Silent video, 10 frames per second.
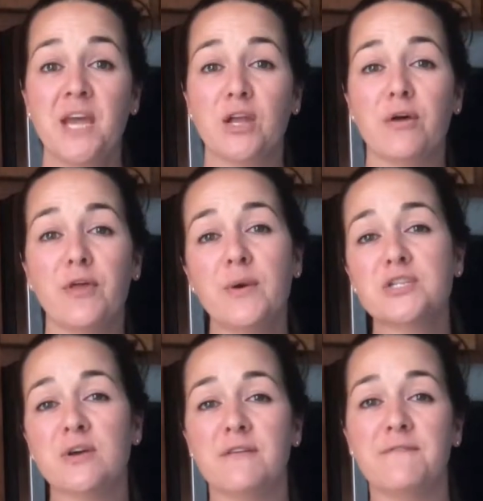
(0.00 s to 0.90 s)
And although I
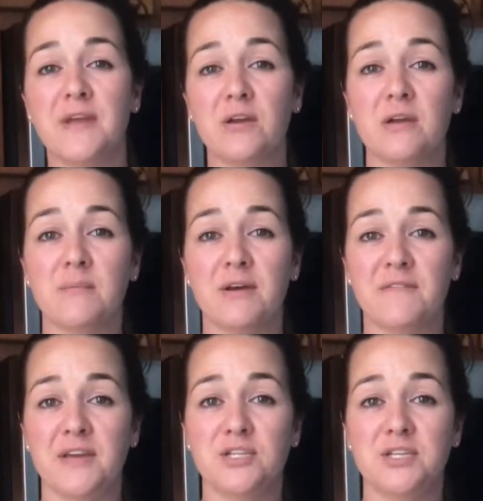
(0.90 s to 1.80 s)
try to vary my
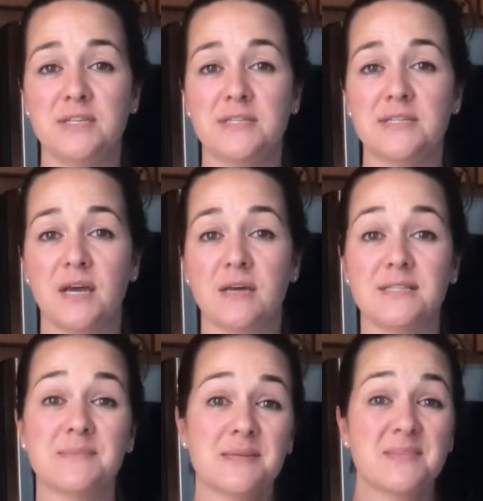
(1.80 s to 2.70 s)
veggies,
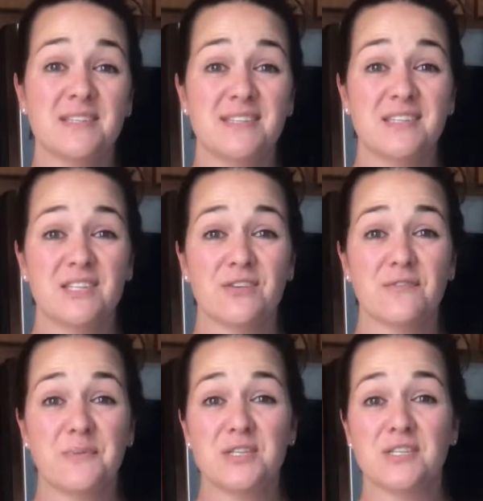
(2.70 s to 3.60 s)
sometimes it's easier
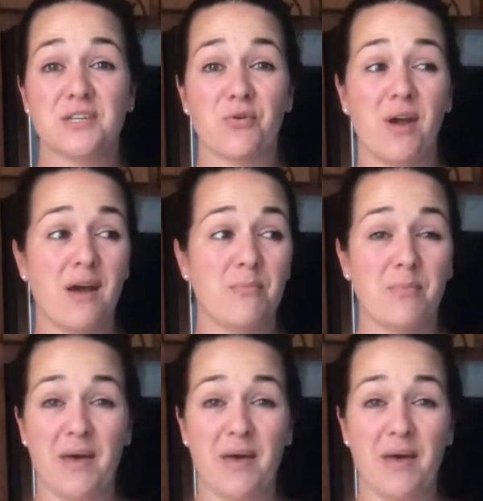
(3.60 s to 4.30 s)
for me just to grab a